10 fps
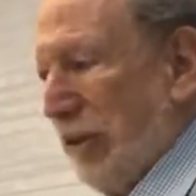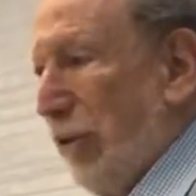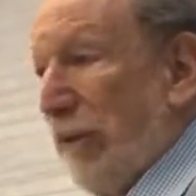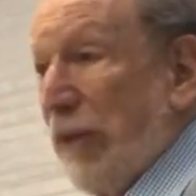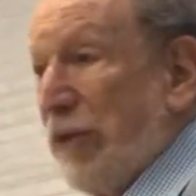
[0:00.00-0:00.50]

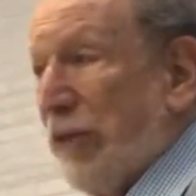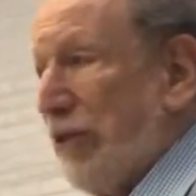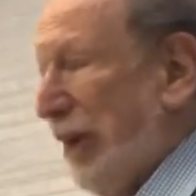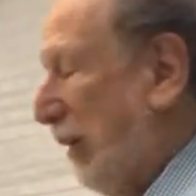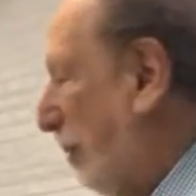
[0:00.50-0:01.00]
universal
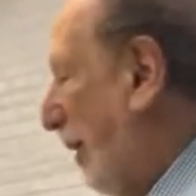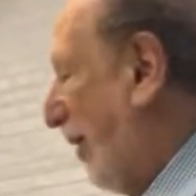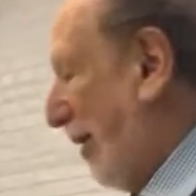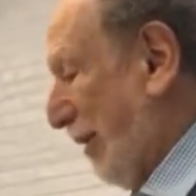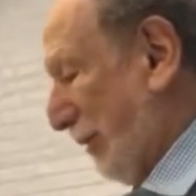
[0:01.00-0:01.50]

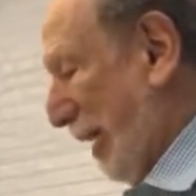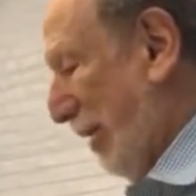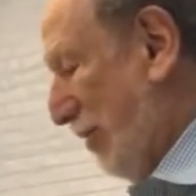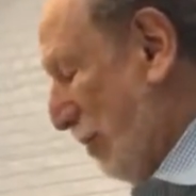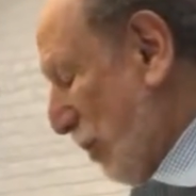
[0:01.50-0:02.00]
single-payer health
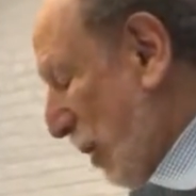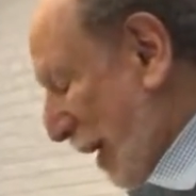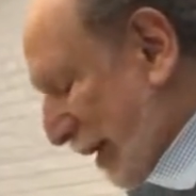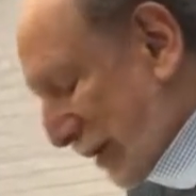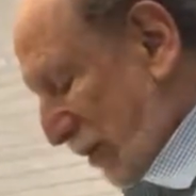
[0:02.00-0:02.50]
care in New York.